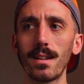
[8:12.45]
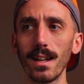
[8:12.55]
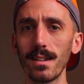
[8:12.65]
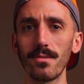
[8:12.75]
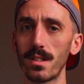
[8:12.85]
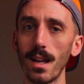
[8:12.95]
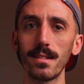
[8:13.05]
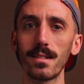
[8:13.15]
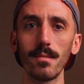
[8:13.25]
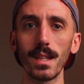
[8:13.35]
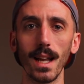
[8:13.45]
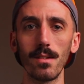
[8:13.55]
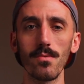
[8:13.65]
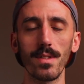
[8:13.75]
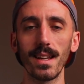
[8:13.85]
kind of saying something. I
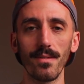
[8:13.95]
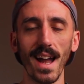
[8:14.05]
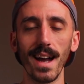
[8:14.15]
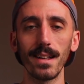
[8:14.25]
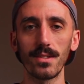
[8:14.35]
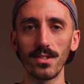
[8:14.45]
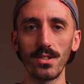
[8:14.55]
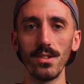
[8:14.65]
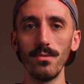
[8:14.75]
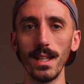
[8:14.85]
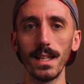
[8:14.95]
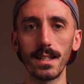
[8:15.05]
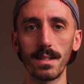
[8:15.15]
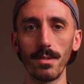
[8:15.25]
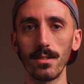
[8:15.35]
don't think I've had such a unique
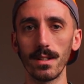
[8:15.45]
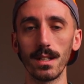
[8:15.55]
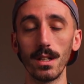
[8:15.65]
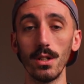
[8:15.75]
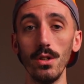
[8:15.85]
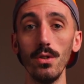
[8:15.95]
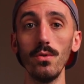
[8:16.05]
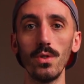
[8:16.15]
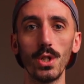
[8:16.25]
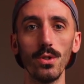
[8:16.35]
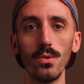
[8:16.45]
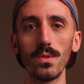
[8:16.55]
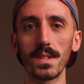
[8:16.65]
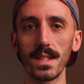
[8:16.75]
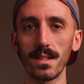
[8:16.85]
experience in a new
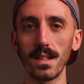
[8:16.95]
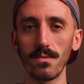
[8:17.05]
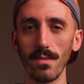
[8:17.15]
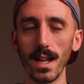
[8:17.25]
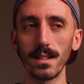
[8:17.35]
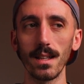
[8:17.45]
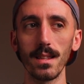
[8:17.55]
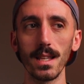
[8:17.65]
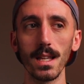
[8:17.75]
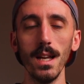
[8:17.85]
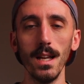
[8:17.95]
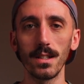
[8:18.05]
shoe since I ran in the